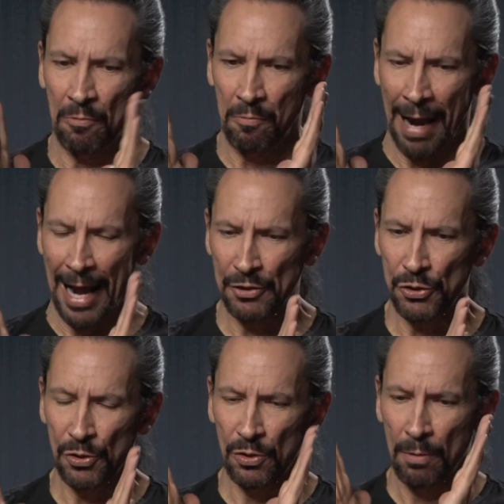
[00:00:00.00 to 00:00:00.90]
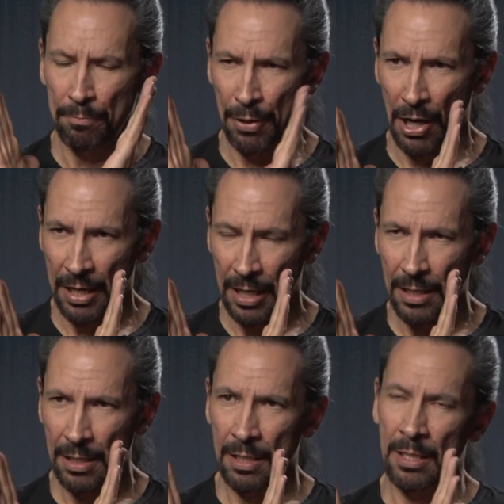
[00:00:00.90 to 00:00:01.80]
the rational
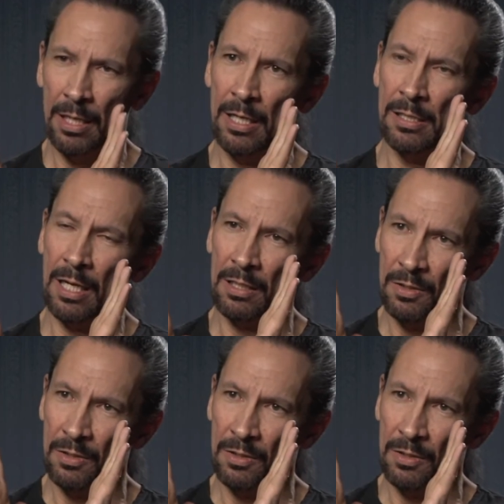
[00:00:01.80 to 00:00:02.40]
body is a